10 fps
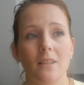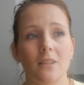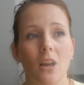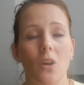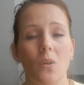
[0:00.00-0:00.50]

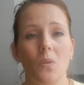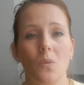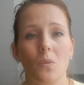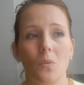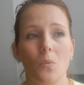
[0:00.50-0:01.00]
So
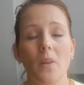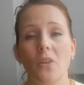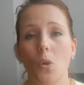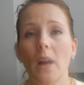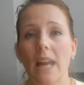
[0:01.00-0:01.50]

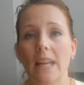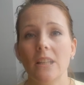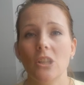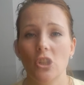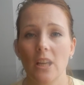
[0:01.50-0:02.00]
with
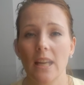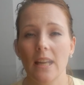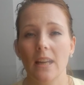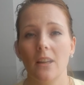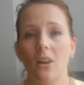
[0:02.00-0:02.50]
Quinn,
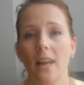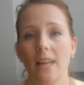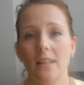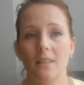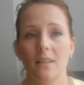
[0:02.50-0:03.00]
she
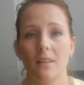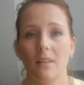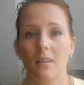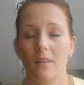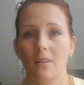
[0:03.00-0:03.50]
liked
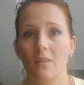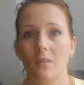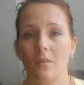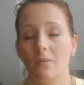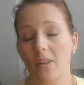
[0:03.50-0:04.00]

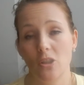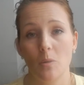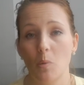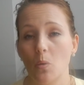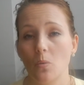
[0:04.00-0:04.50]

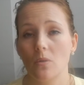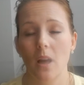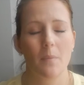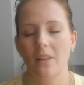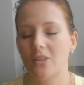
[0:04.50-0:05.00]
vegetables.
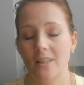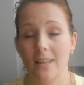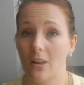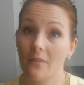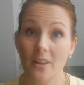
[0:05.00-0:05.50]
She
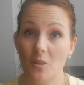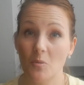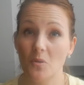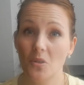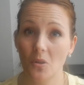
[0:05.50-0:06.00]
didn't like
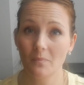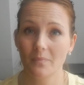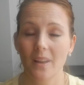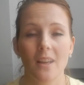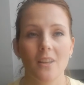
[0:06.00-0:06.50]
vegetables at all.
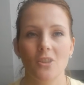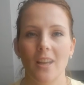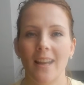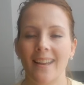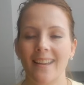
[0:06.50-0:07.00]

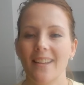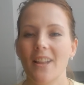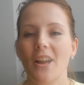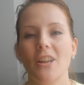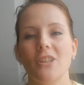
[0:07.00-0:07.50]

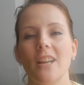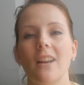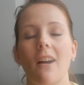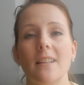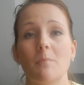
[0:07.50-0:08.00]
She
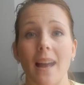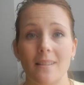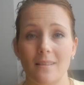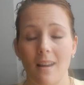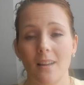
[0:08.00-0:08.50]
liked
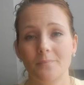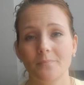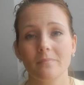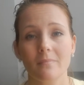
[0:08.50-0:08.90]
pasta,